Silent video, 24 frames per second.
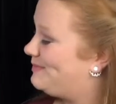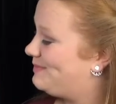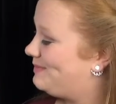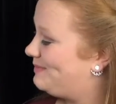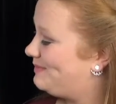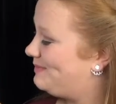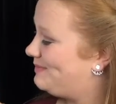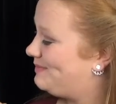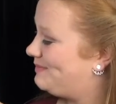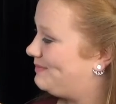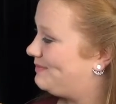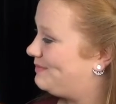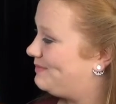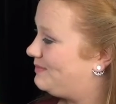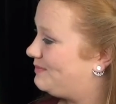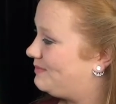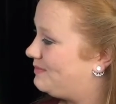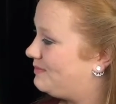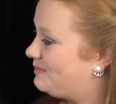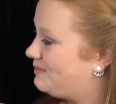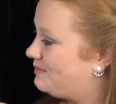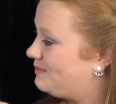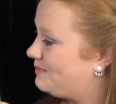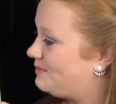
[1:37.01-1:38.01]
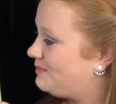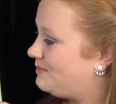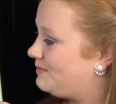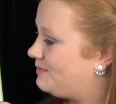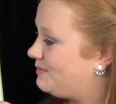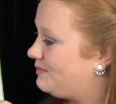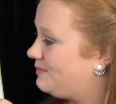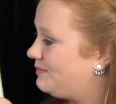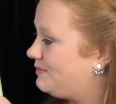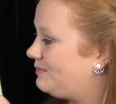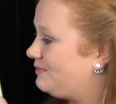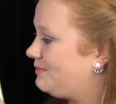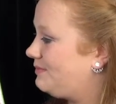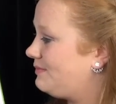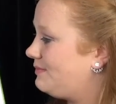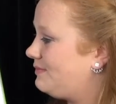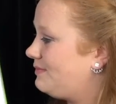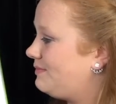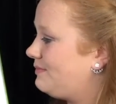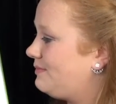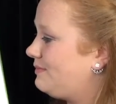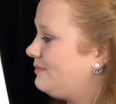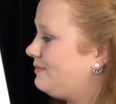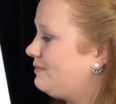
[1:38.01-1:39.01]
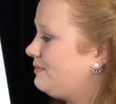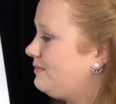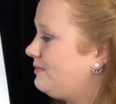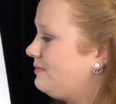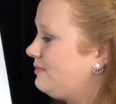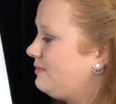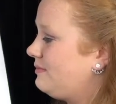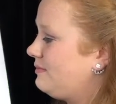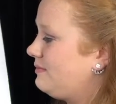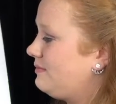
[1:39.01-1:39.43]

No one is speaking in this clip.